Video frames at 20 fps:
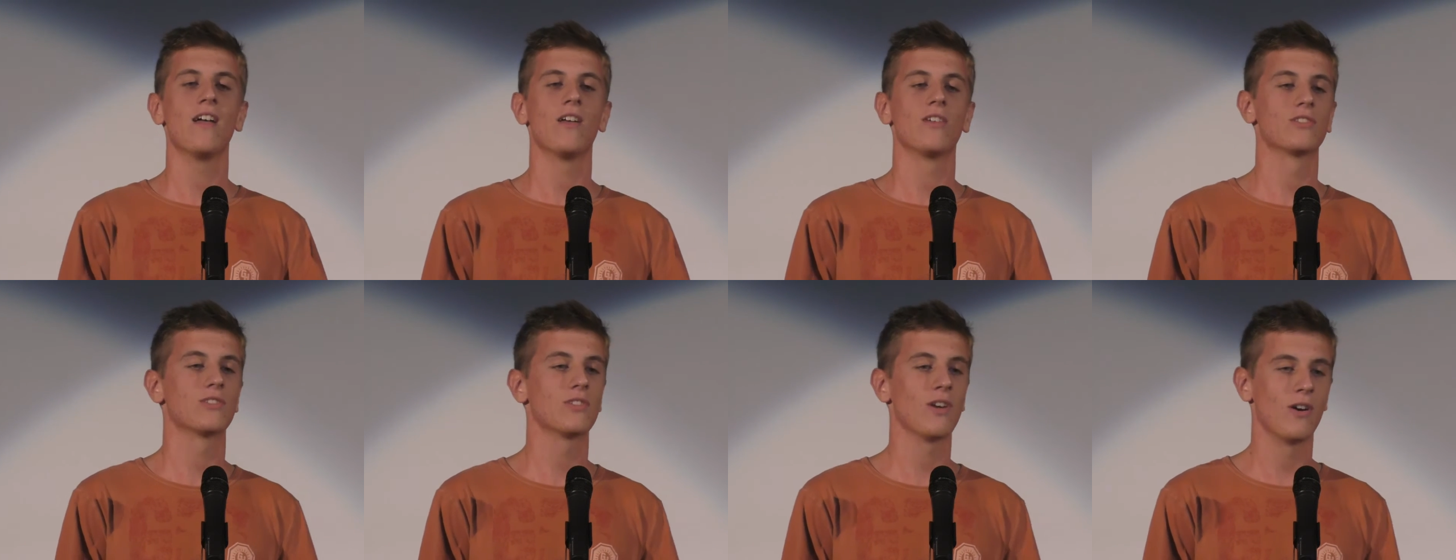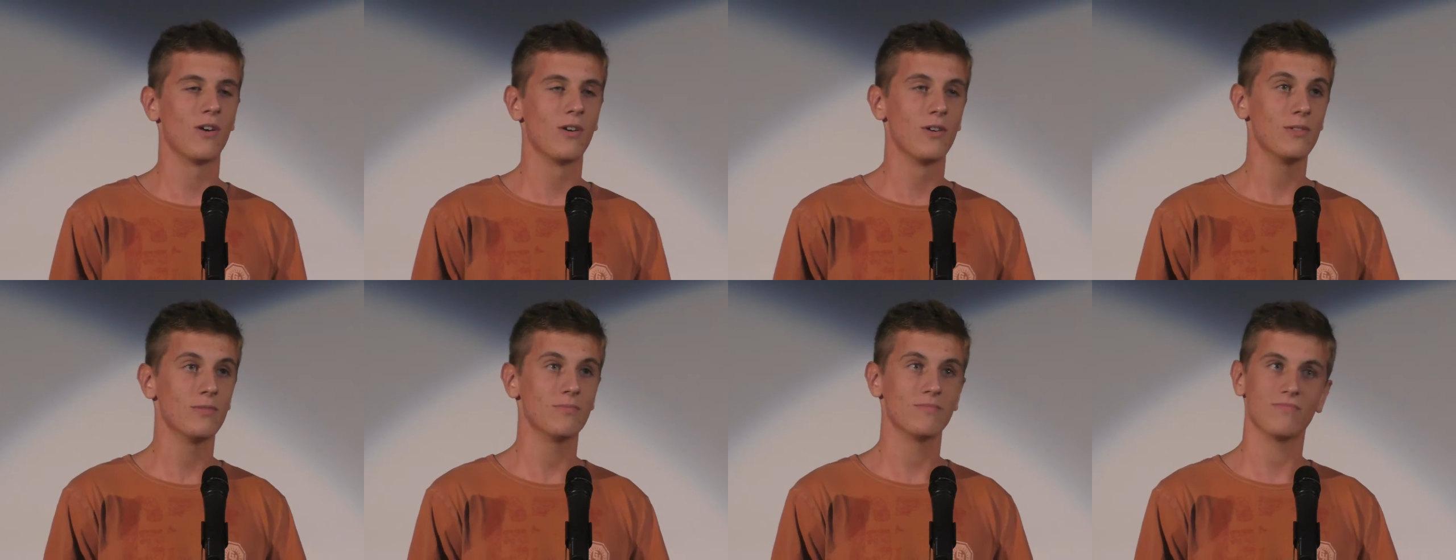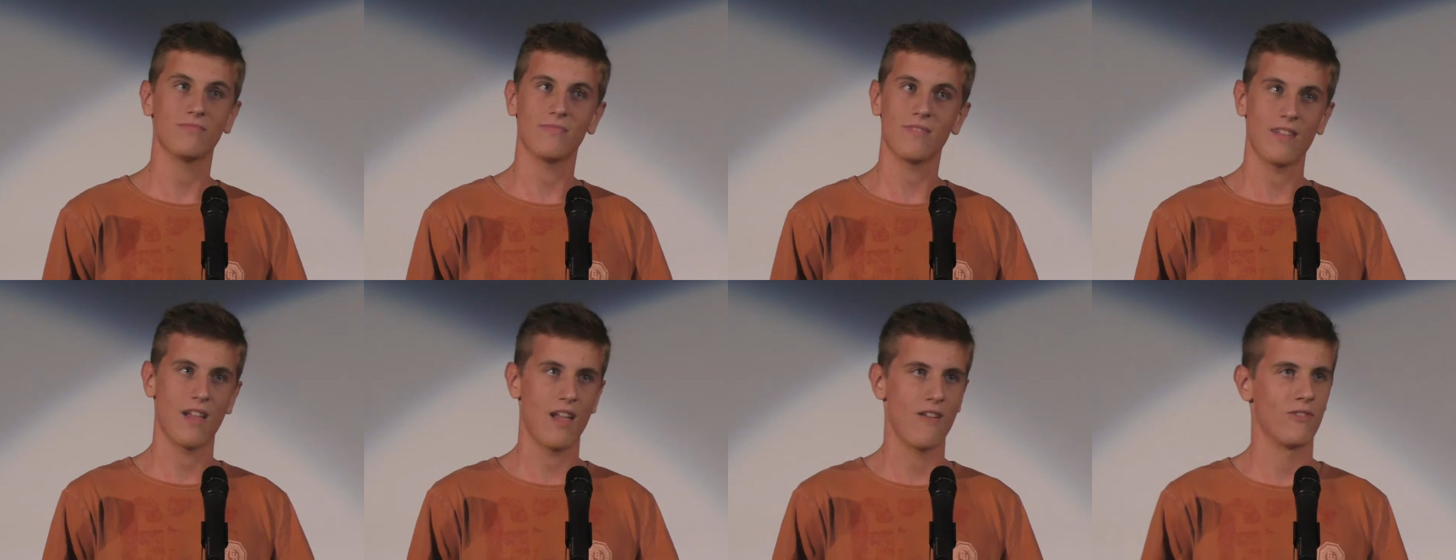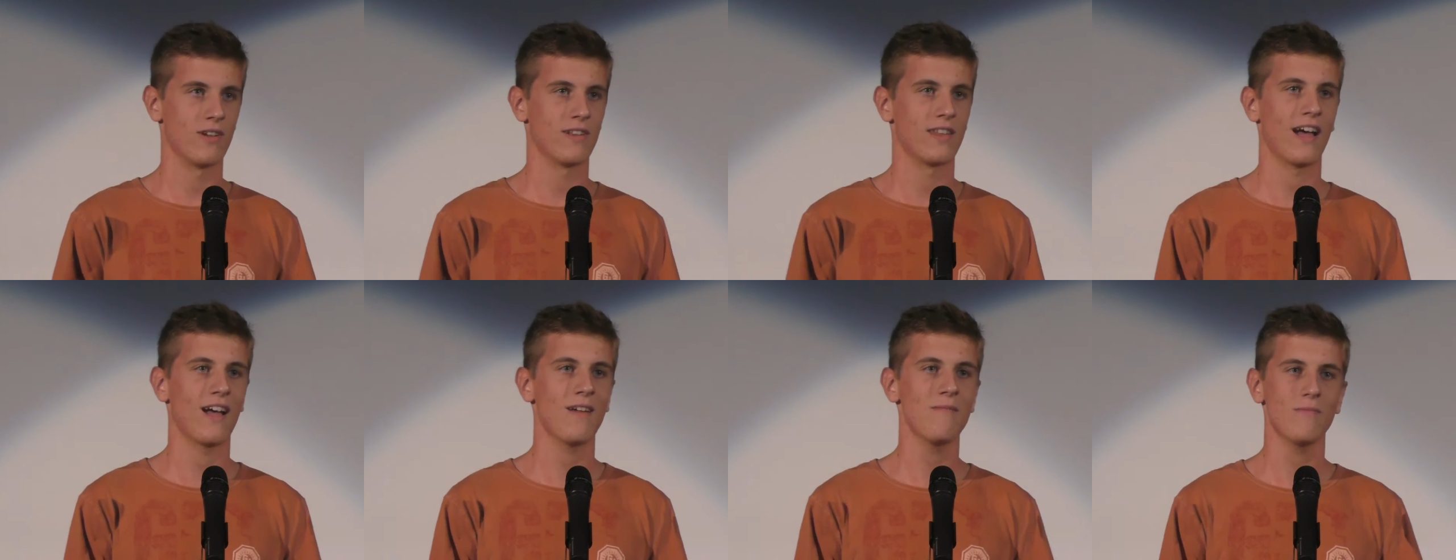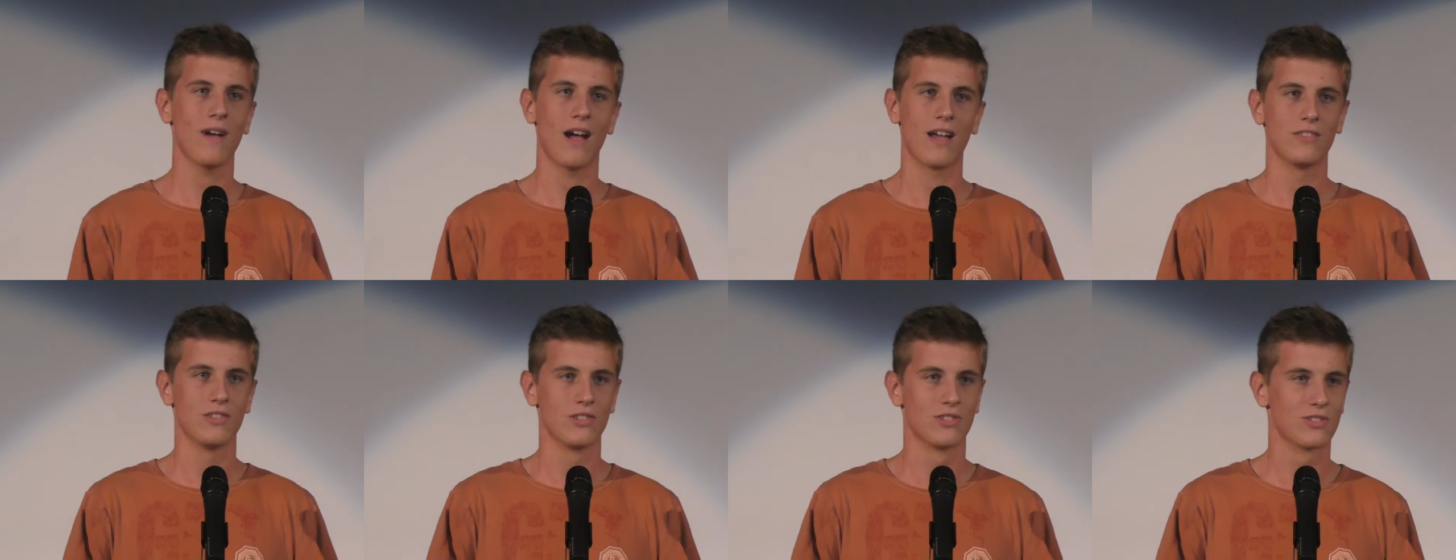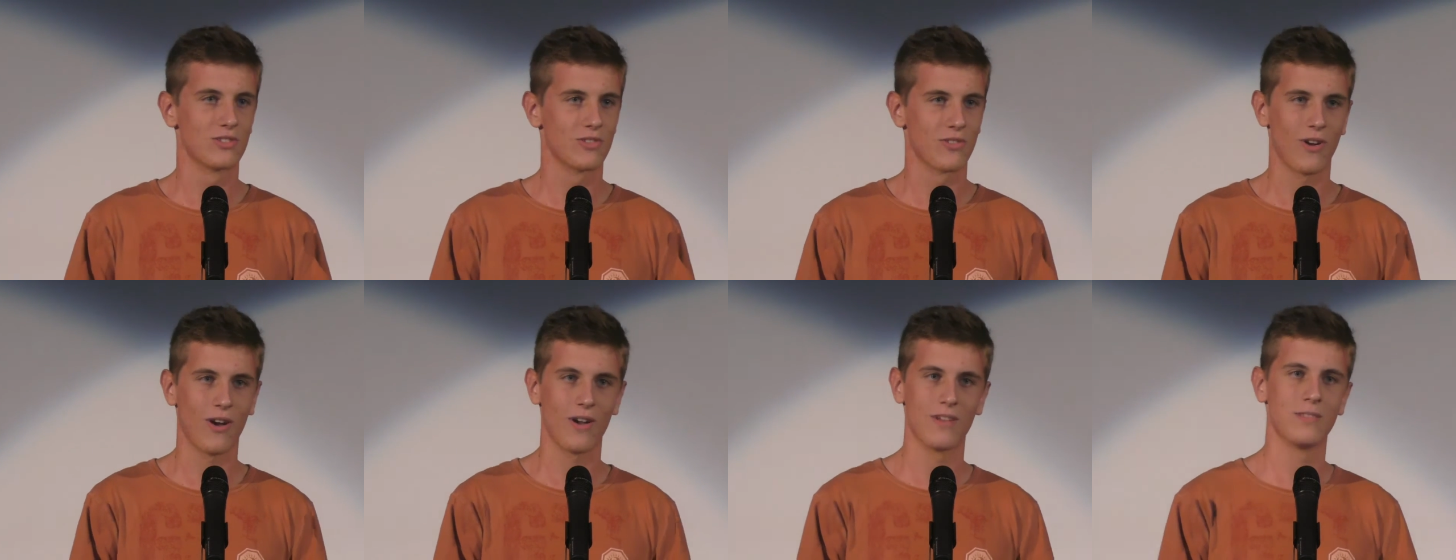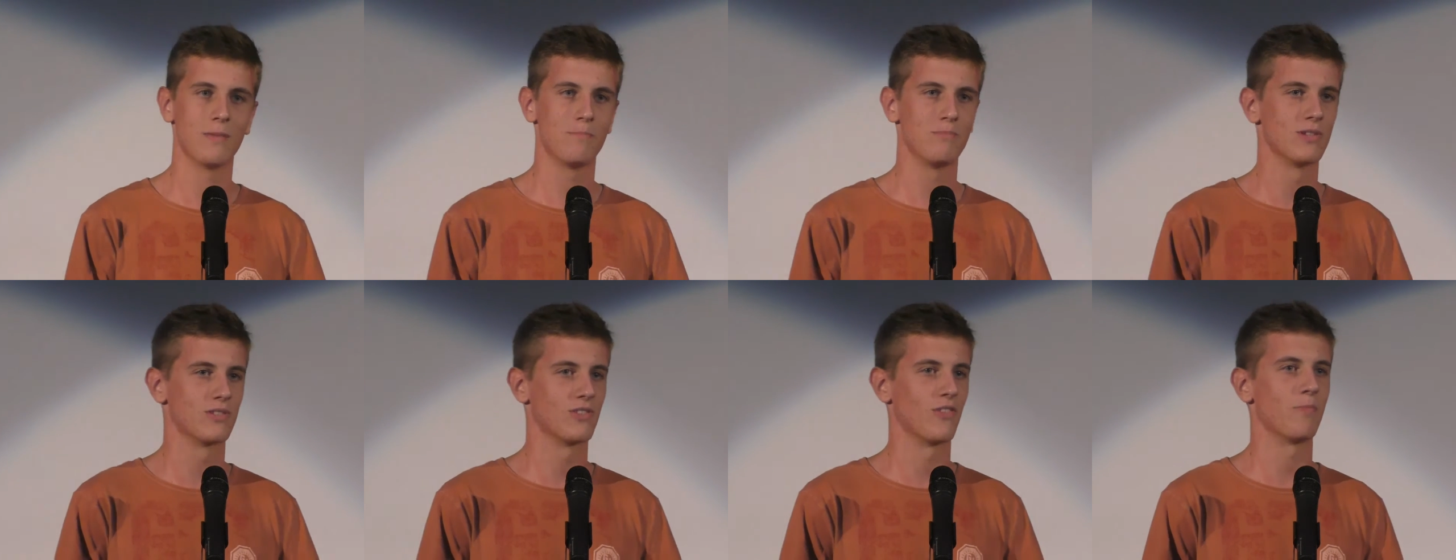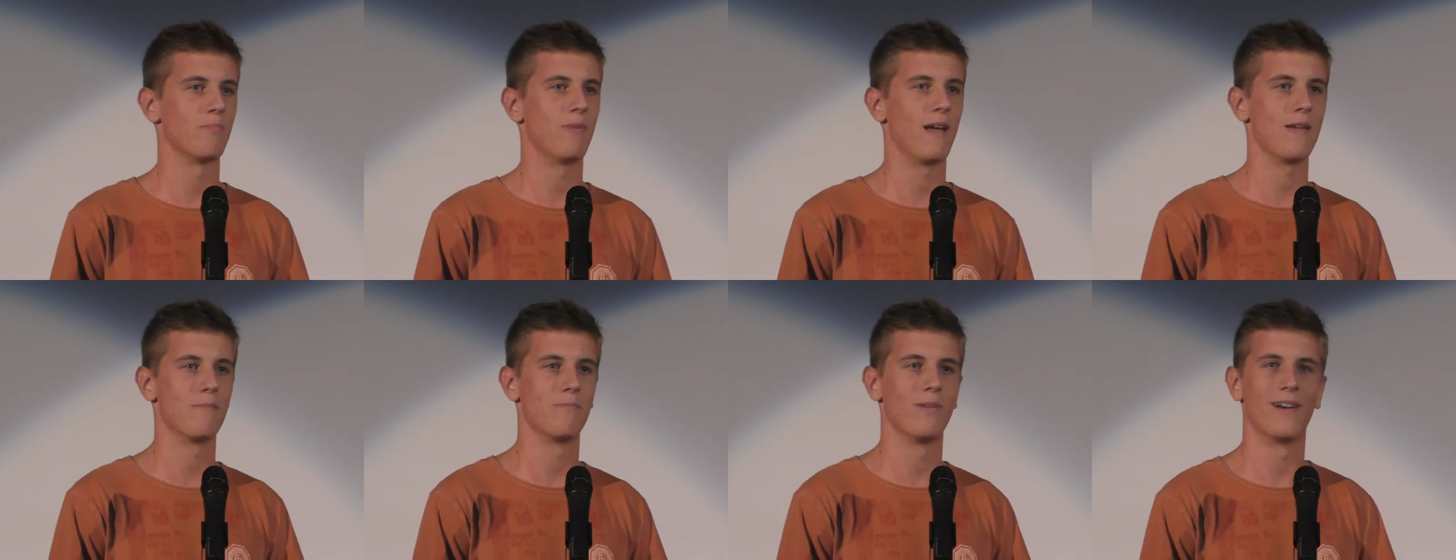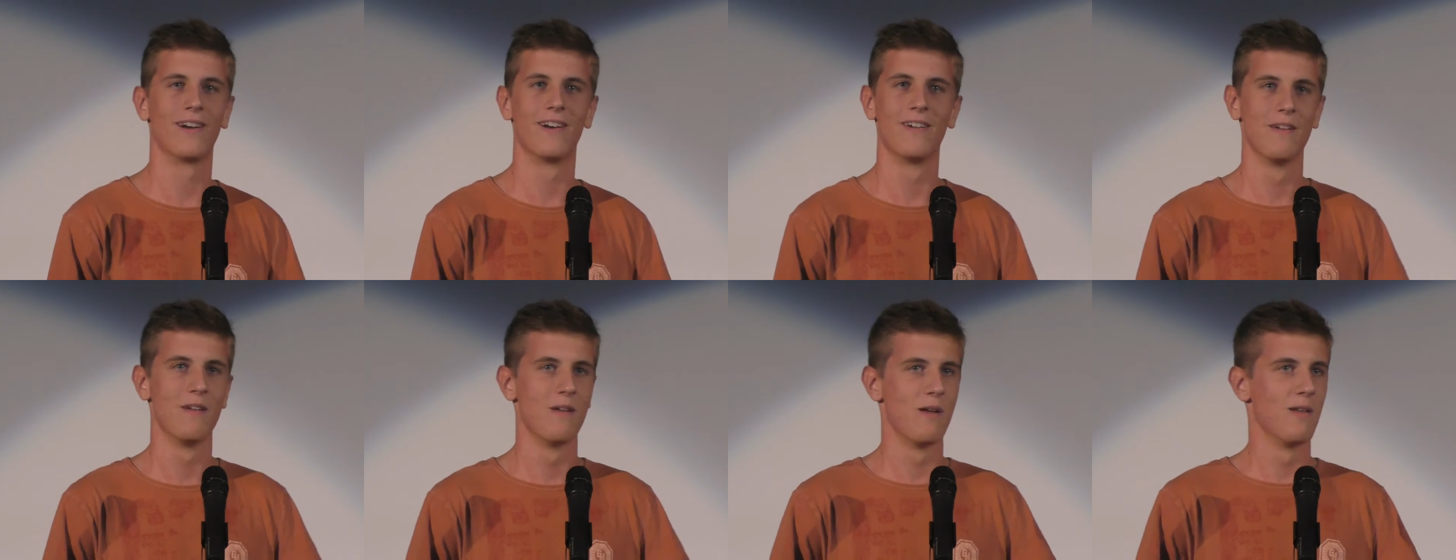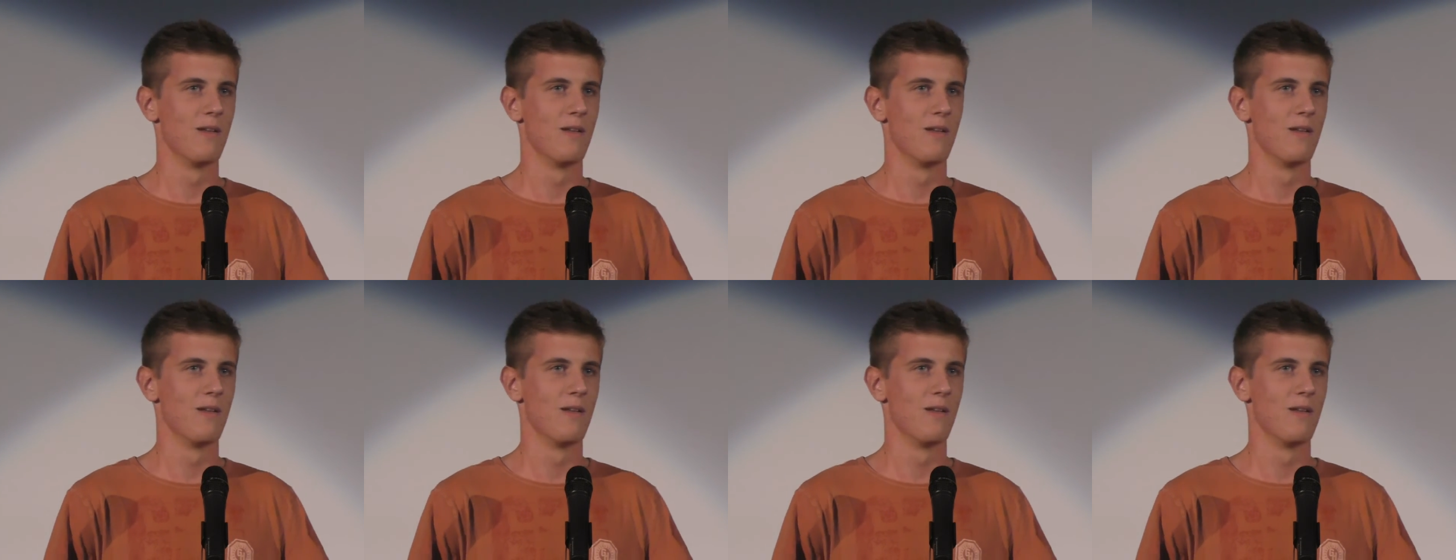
So every time I destroy the piece of paper,